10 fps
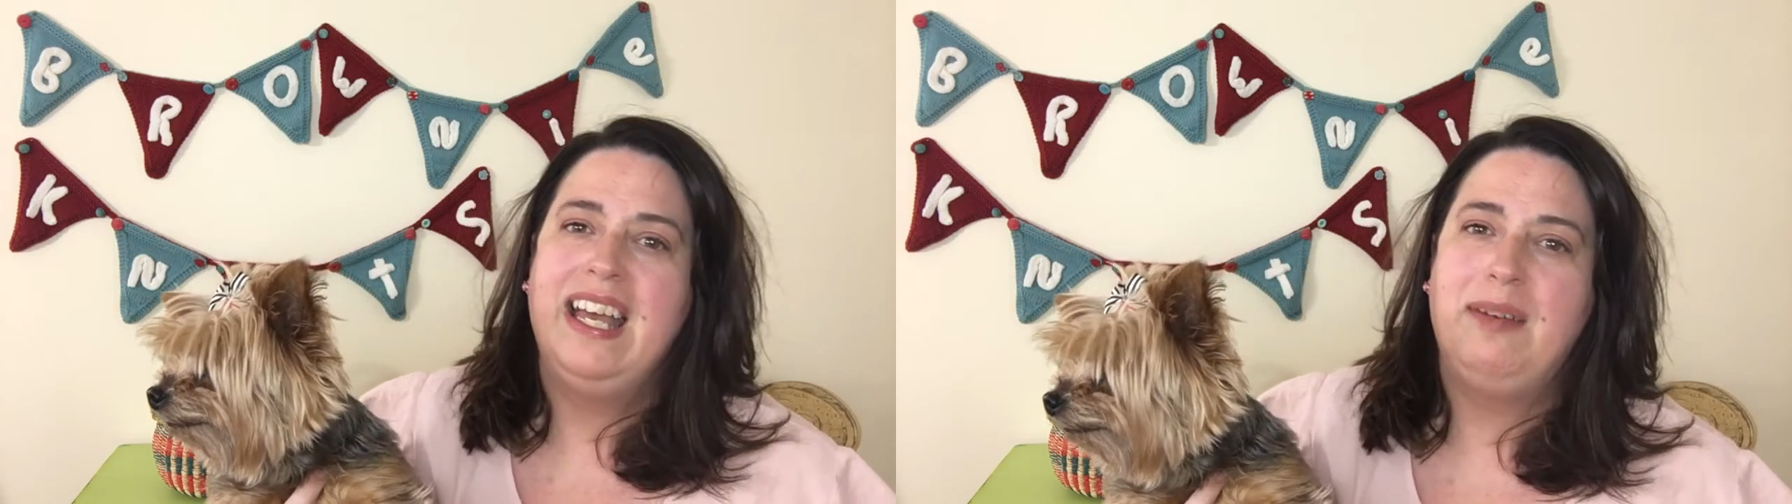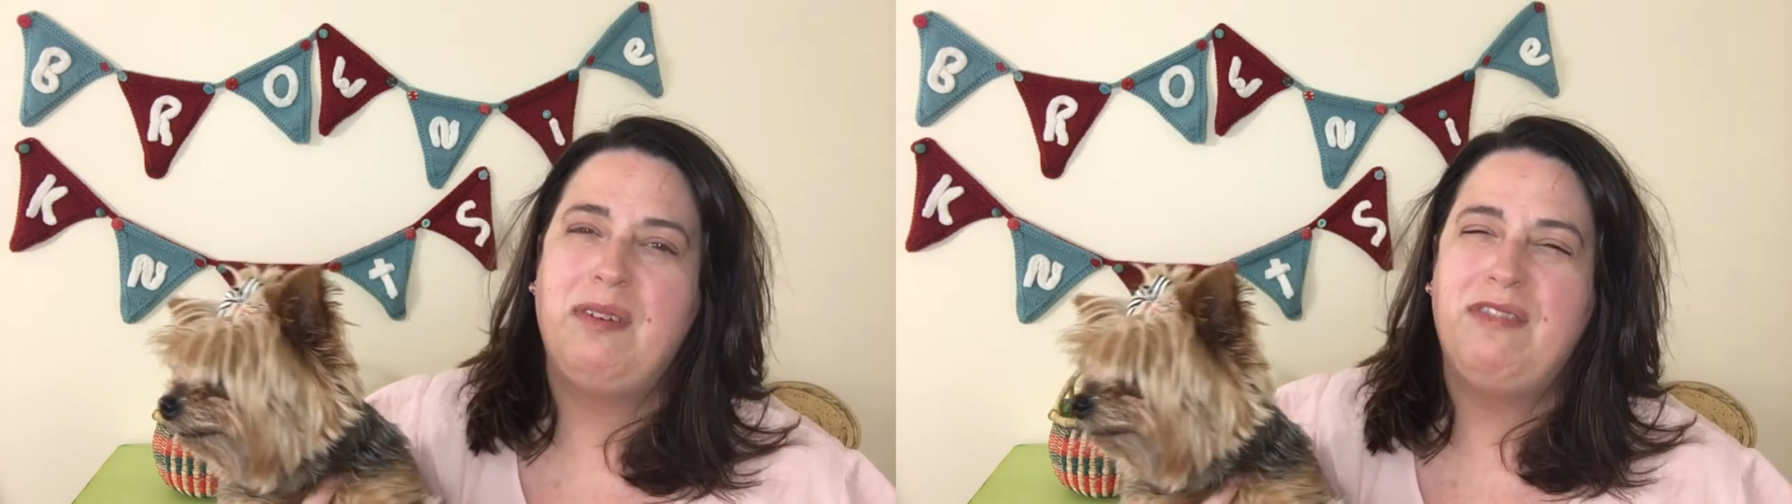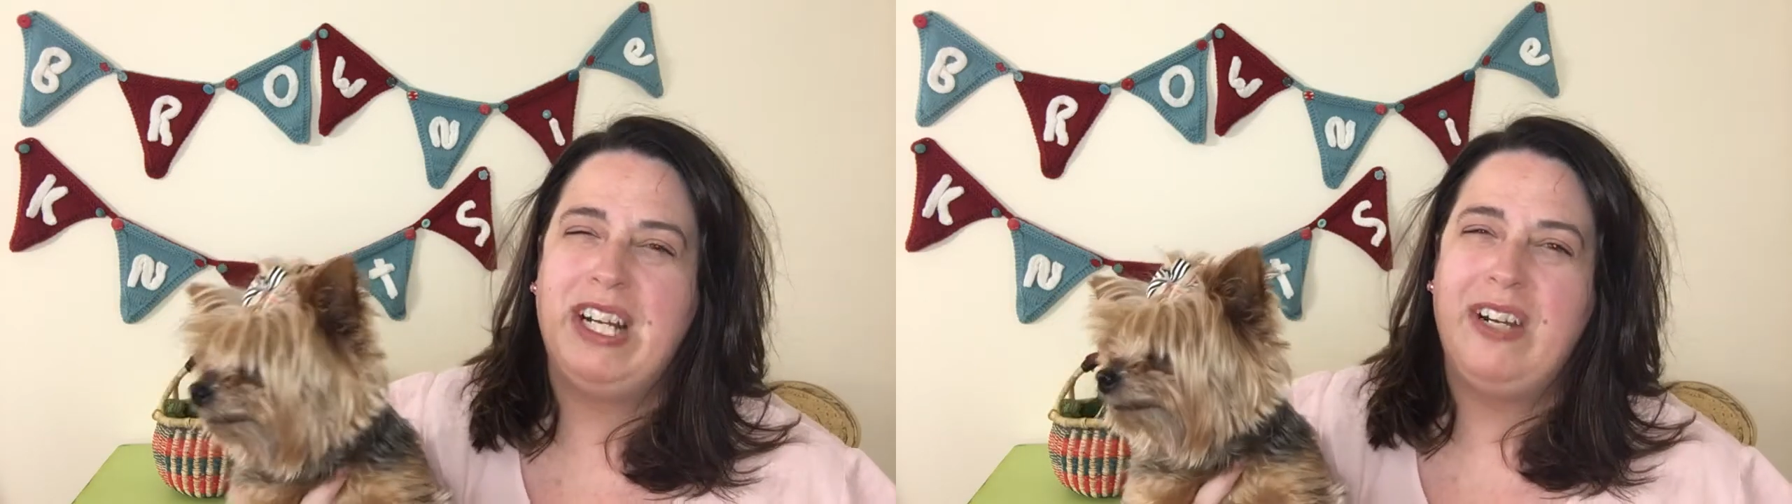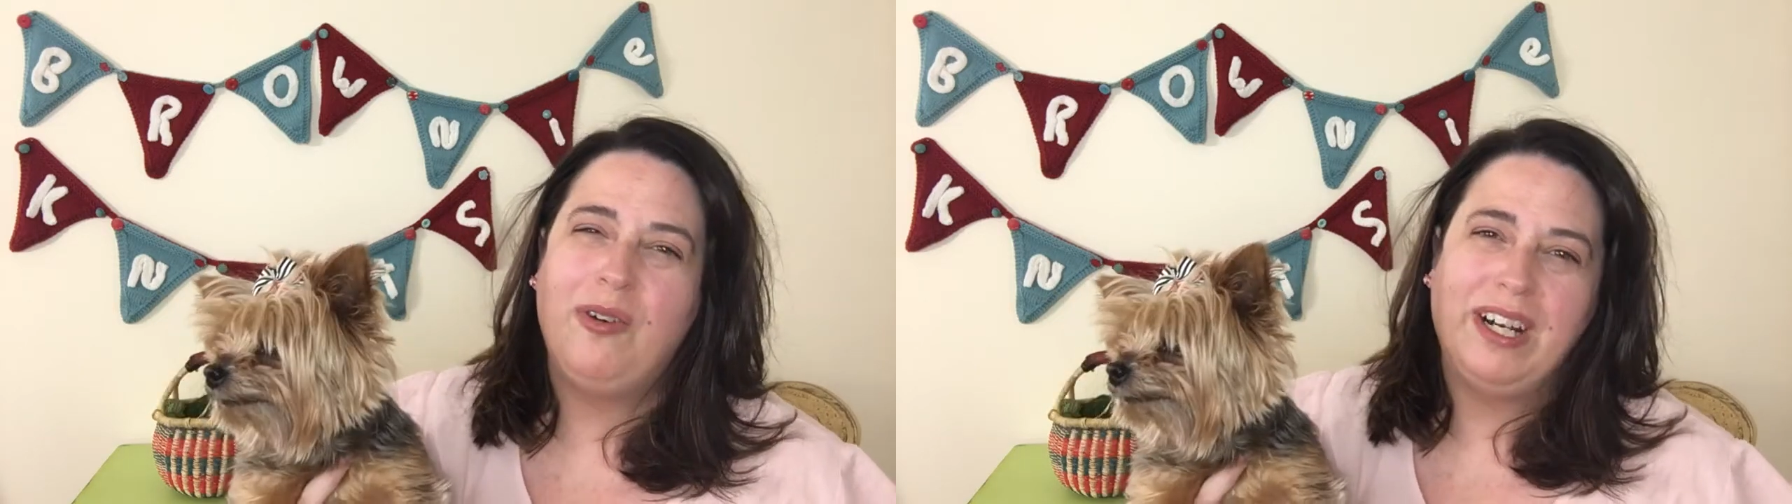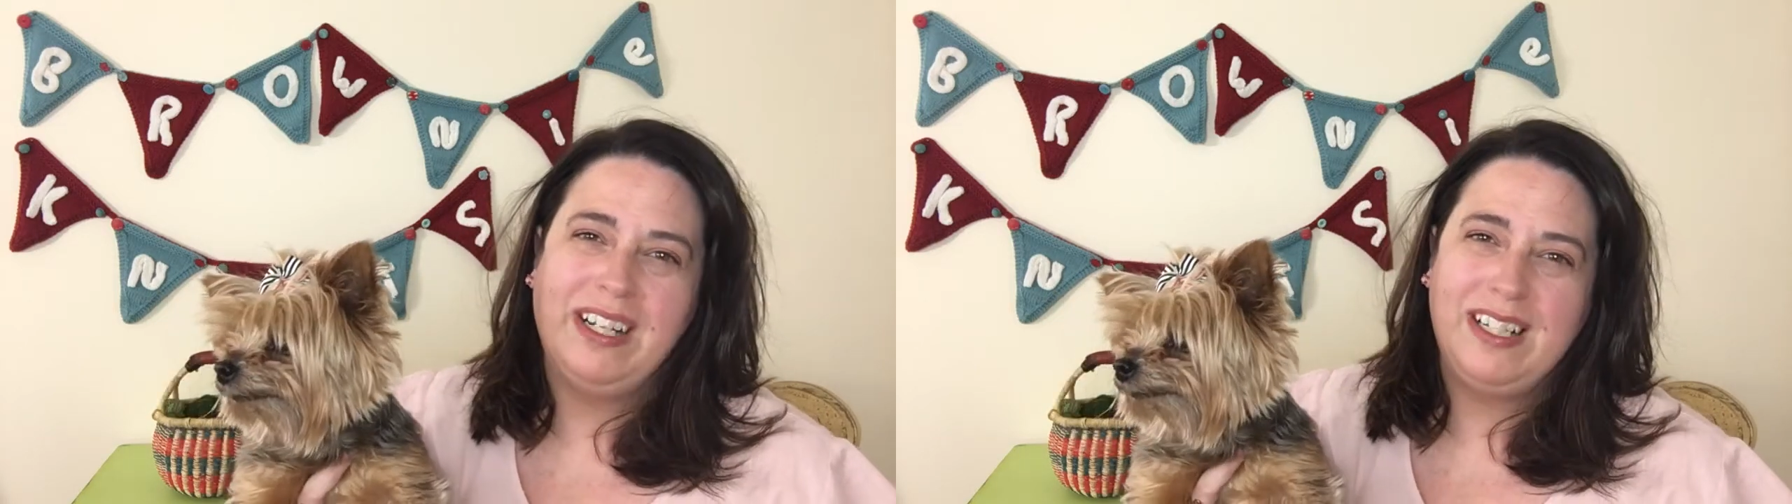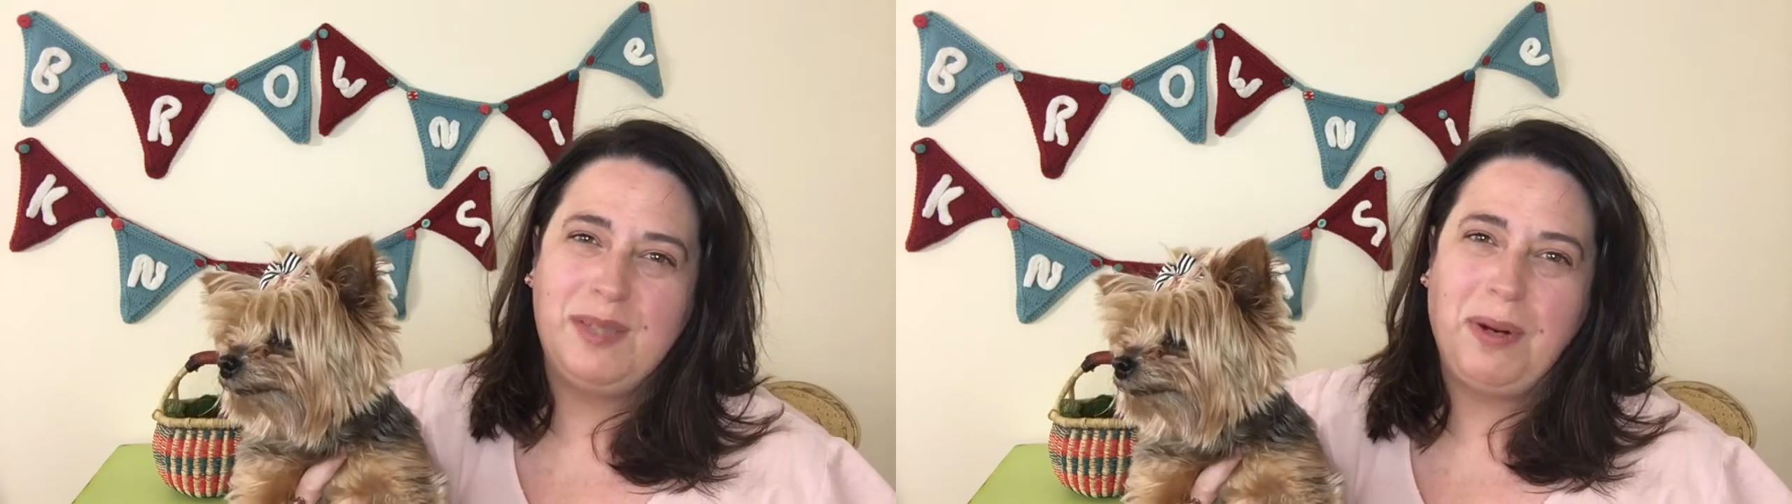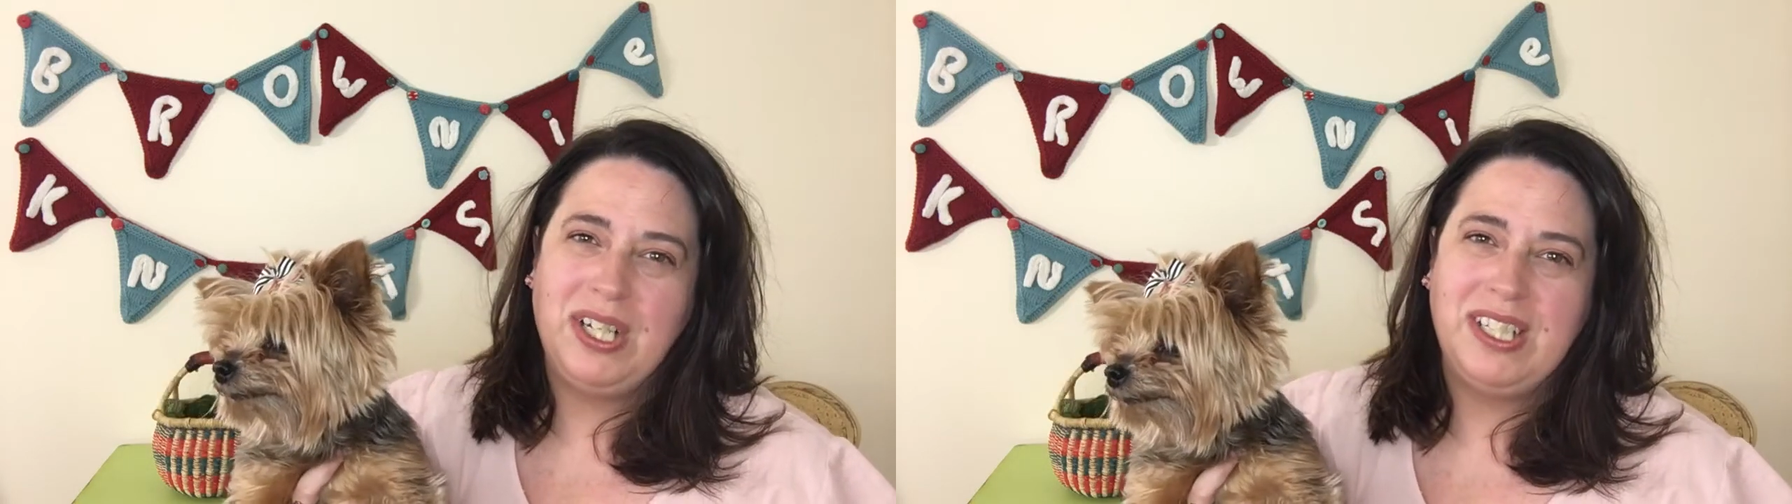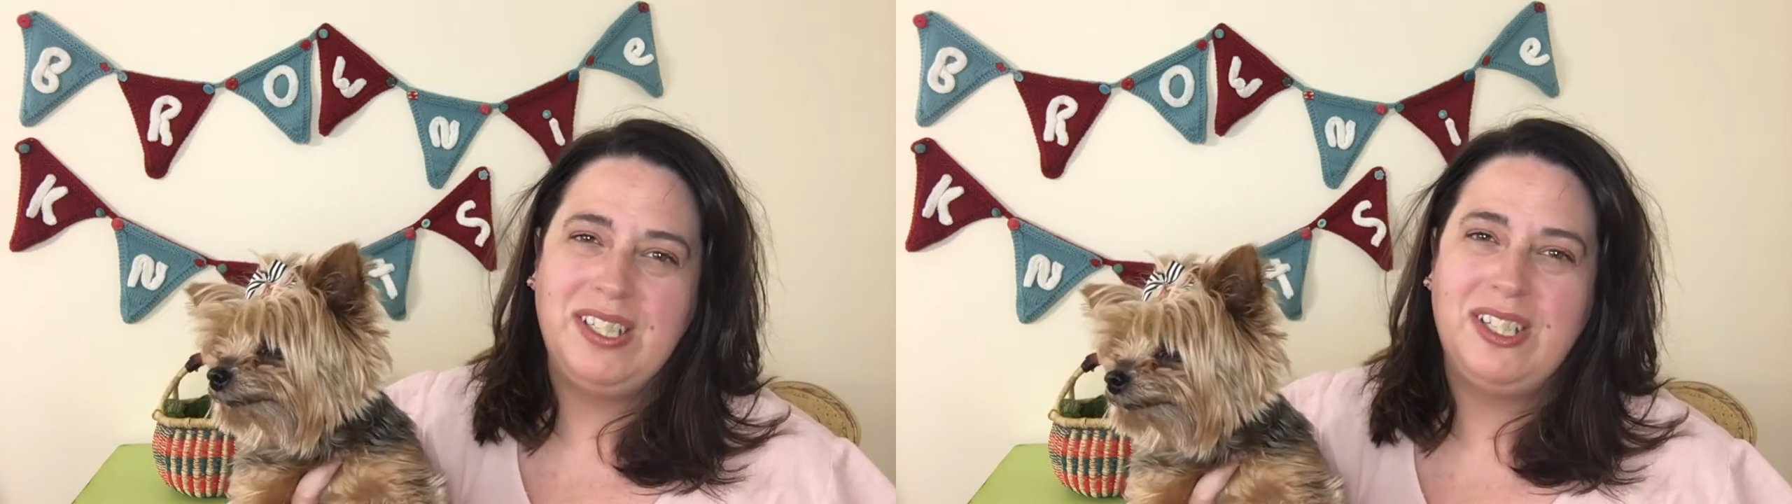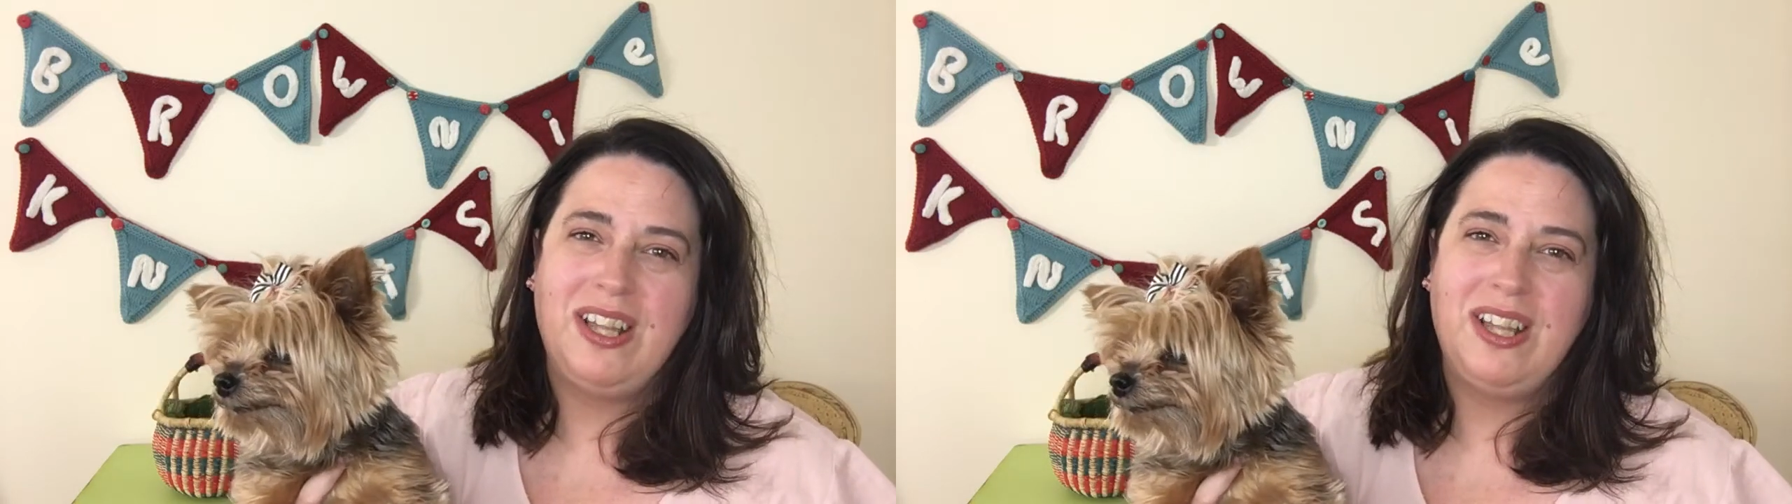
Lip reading: And I'm a very organized person,